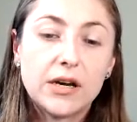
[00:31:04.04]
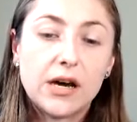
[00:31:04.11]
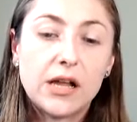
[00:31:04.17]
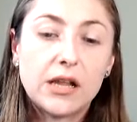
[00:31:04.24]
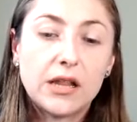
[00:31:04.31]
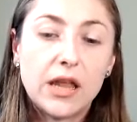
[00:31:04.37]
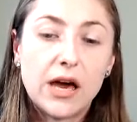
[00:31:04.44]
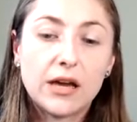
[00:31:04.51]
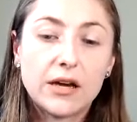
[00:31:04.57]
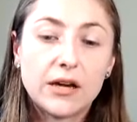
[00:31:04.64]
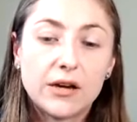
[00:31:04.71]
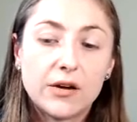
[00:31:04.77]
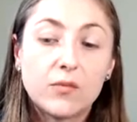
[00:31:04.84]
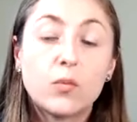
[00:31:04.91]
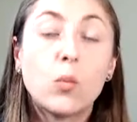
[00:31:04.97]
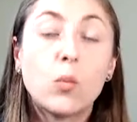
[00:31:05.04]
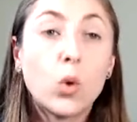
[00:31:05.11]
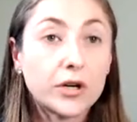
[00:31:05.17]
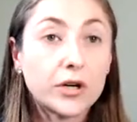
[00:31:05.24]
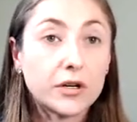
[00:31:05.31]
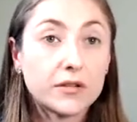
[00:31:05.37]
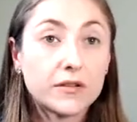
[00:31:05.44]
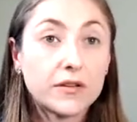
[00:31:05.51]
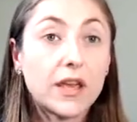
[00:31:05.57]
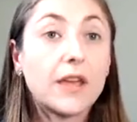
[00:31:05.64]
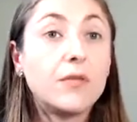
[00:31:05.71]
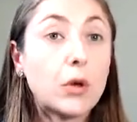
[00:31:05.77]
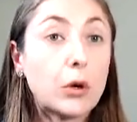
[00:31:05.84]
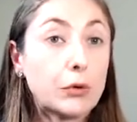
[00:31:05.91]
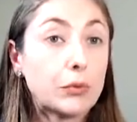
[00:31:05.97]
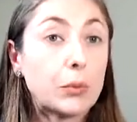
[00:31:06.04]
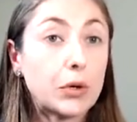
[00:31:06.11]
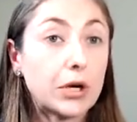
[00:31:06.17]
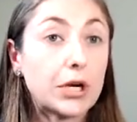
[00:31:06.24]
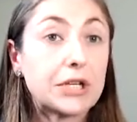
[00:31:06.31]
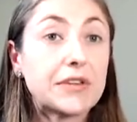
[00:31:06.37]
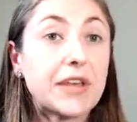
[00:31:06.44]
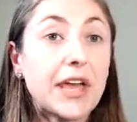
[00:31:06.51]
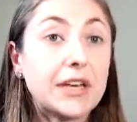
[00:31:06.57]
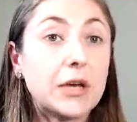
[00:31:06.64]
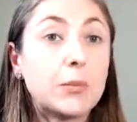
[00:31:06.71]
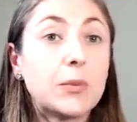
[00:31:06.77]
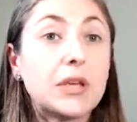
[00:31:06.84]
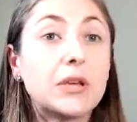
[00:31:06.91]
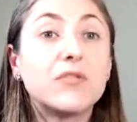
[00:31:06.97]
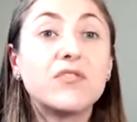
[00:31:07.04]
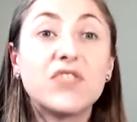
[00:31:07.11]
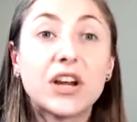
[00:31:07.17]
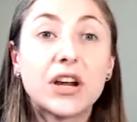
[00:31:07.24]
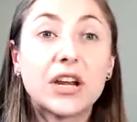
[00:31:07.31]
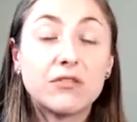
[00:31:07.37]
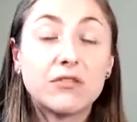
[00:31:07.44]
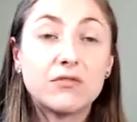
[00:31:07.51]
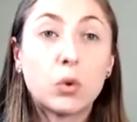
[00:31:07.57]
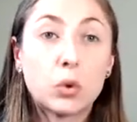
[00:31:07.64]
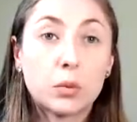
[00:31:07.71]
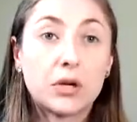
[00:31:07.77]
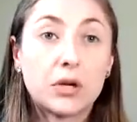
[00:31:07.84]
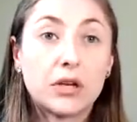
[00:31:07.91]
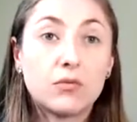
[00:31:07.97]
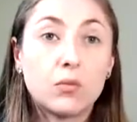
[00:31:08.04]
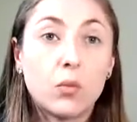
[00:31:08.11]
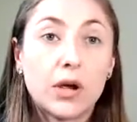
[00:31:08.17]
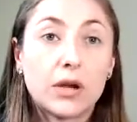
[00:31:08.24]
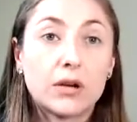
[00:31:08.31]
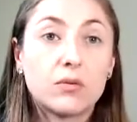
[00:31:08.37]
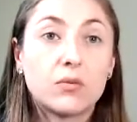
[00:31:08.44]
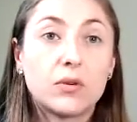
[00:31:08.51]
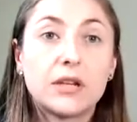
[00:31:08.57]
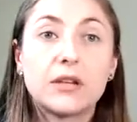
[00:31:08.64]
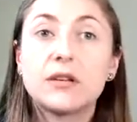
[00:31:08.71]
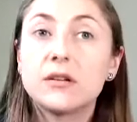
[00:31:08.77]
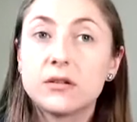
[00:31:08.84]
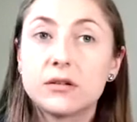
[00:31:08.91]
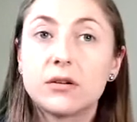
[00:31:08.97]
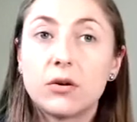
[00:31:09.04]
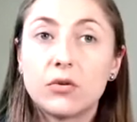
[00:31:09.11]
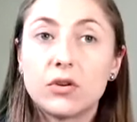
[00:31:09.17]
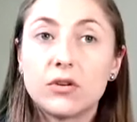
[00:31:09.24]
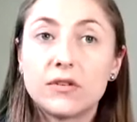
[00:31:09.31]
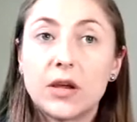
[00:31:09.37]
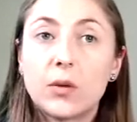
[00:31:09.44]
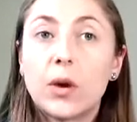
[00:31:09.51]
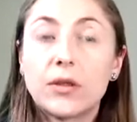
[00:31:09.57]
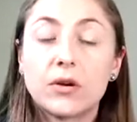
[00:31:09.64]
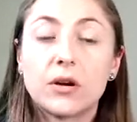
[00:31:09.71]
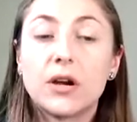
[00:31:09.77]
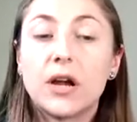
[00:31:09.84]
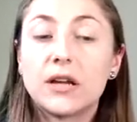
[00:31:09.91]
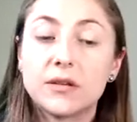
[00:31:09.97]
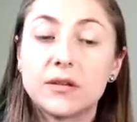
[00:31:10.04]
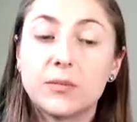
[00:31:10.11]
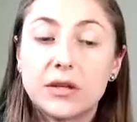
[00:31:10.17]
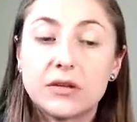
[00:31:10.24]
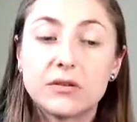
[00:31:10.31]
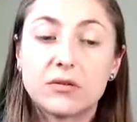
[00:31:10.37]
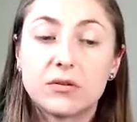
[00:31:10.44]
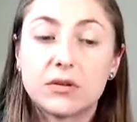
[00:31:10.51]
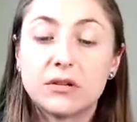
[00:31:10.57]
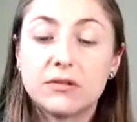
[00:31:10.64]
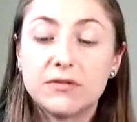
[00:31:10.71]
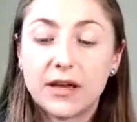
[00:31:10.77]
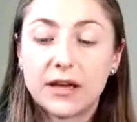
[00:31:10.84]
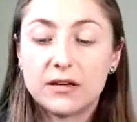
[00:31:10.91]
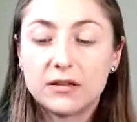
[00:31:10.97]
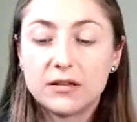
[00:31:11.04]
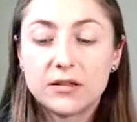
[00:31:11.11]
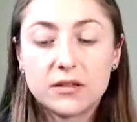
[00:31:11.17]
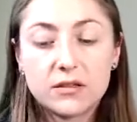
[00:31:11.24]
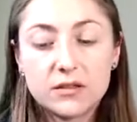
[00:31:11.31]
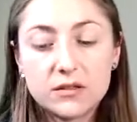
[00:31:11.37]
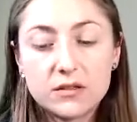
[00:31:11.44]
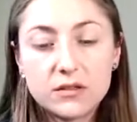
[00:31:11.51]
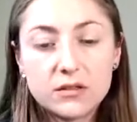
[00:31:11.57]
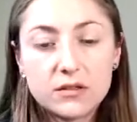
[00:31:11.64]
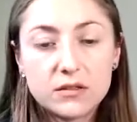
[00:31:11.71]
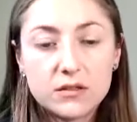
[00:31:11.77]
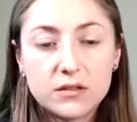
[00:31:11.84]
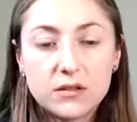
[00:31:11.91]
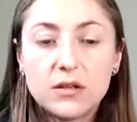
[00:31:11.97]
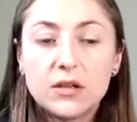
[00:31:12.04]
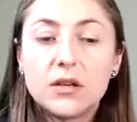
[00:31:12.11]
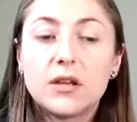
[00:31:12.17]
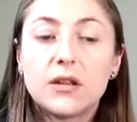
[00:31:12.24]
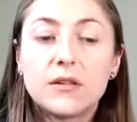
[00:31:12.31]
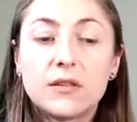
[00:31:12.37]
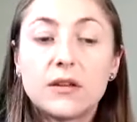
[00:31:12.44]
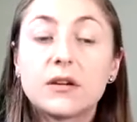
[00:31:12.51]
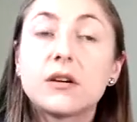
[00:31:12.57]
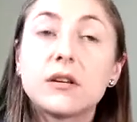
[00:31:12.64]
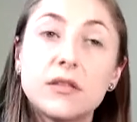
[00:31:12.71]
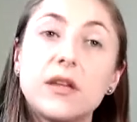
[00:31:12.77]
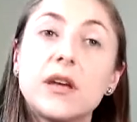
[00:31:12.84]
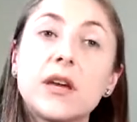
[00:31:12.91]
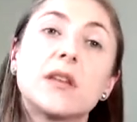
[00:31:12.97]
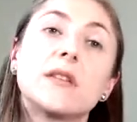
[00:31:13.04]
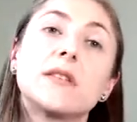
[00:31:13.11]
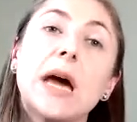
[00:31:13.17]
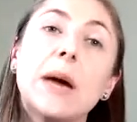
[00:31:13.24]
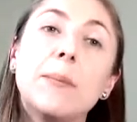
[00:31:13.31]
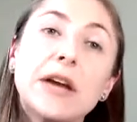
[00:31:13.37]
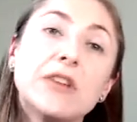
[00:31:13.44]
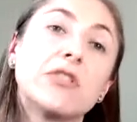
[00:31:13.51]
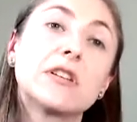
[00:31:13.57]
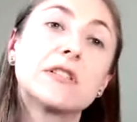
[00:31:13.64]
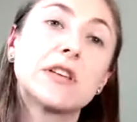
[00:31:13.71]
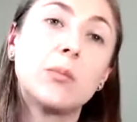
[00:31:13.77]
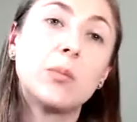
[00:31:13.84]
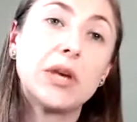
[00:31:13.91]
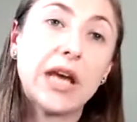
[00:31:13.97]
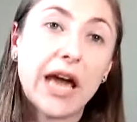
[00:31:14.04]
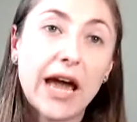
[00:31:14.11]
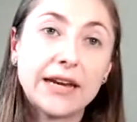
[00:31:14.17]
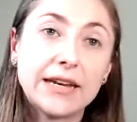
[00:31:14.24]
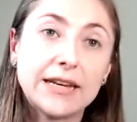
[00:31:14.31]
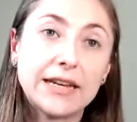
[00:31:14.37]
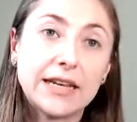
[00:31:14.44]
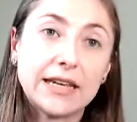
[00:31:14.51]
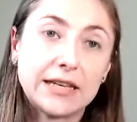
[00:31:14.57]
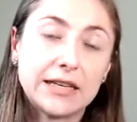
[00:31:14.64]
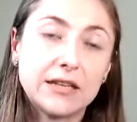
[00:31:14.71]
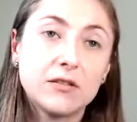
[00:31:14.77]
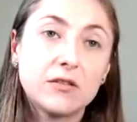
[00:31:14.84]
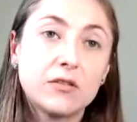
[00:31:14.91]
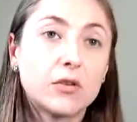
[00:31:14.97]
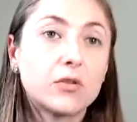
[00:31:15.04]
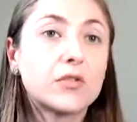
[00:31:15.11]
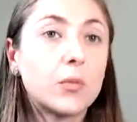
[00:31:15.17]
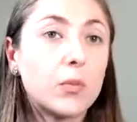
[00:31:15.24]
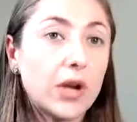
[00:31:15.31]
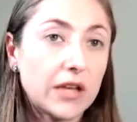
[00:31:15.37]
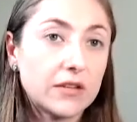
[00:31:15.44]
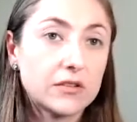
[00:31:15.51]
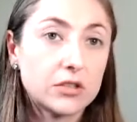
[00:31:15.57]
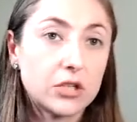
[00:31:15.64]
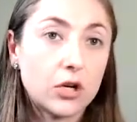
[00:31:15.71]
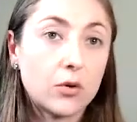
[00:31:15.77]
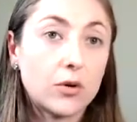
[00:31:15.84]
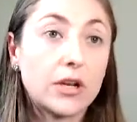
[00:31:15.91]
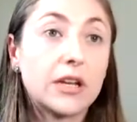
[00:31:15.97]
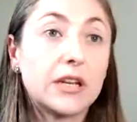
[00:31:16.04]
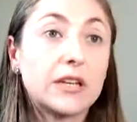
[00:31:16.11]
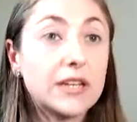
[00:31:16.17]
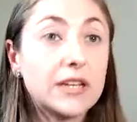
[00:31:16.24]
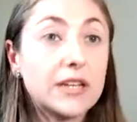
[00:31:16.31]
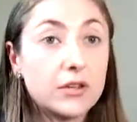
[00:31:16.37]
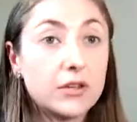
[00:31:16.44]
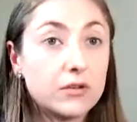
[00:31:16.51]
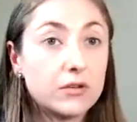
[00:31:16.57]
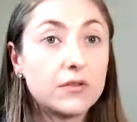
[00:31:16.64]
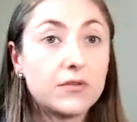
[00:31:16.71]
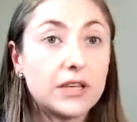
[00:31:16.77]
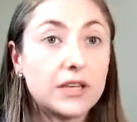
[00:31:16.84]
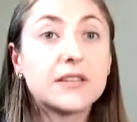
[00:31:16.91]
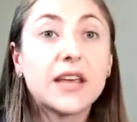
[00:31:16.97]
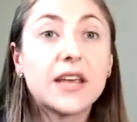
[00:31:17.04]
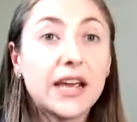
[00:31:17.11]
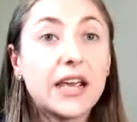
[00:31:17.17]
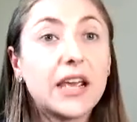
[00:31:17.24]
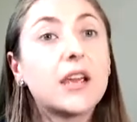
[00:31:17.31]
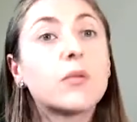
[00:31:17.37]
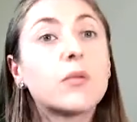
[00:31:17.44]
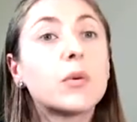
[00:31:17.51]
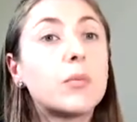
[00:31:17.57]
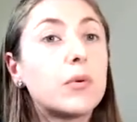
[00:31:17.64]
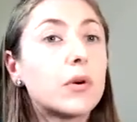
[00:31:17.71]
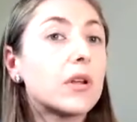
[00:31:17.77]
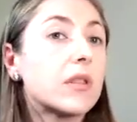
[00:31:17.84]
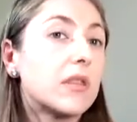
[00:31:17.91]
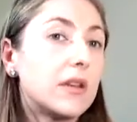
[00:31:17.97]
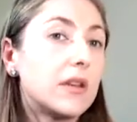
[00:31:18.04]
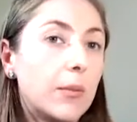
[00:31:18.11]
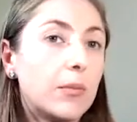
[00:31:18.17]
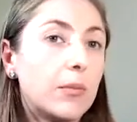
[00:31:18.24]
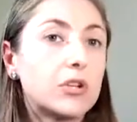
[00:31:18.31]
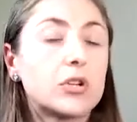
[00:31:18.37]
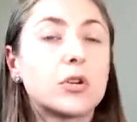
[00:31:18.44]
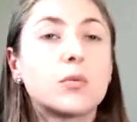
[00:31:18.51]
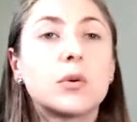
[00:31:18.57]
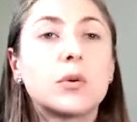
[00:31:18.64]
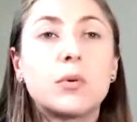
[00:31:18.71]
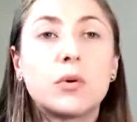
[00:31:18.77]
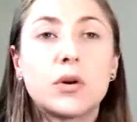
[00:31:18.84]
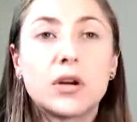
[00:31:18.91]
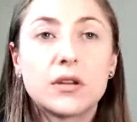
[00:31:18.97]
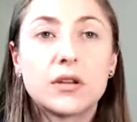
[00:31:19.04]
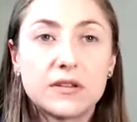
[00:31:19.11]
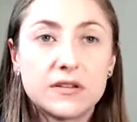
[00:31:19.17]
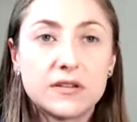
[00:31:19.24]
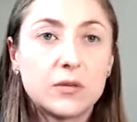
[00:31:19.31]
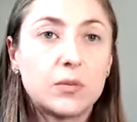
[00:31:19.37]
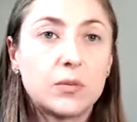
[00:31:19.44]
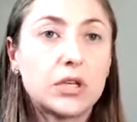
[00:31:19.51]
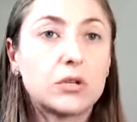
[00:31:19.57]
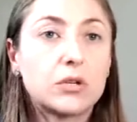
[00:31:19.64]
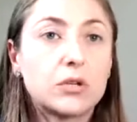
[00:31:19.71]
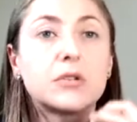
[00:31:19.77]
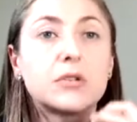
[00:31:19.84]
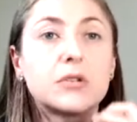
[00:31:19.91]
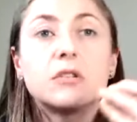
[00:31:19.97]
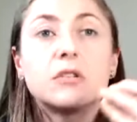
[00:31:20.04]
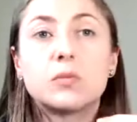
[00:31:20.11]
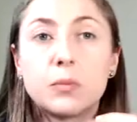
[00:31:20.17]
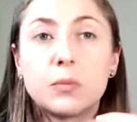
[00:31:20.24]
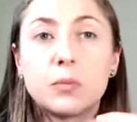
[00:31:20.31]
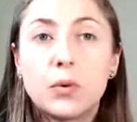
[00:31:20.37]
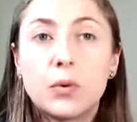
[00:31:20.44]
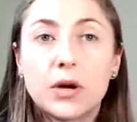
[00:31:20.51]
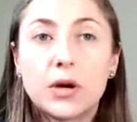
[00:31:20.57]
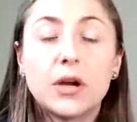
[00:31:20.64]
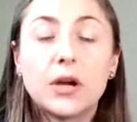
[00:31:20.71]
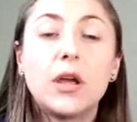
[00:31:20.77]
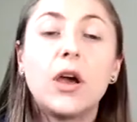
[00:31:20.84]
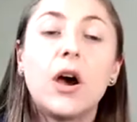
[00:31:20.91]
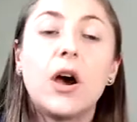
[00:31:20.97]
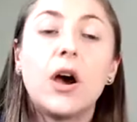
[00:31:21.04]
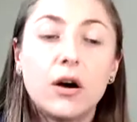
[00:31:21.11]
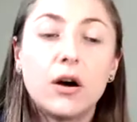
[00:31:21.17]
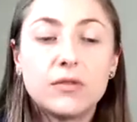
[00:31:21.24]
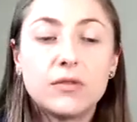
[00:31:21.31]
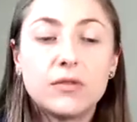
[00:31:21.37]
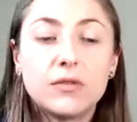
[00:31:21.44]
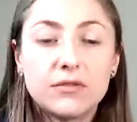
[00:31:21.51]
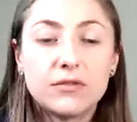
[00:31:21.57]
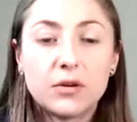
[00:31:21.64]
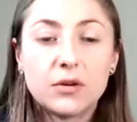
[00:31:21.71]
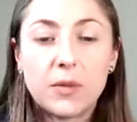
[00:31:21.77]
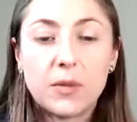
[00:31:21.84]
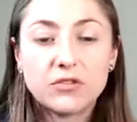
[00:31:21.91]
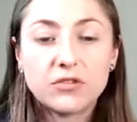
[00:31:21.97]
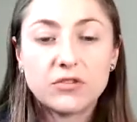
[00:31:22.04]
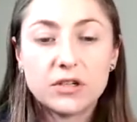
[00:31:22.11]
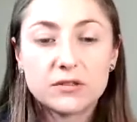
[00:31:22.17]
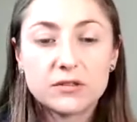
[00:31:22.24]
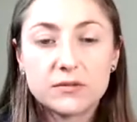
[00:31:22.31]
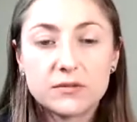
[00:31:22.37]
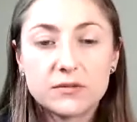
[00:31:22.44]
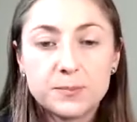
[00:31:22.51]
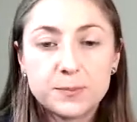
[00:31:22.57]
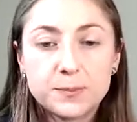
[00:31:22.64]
a lot of words, and those words end up being very informative when we go to say whether or not something's going to fail. The good thing is that metrics can be added in. So someone has to go in and tell those feeds, hey, report the temperature, report the CPU usage, report all these different metrics.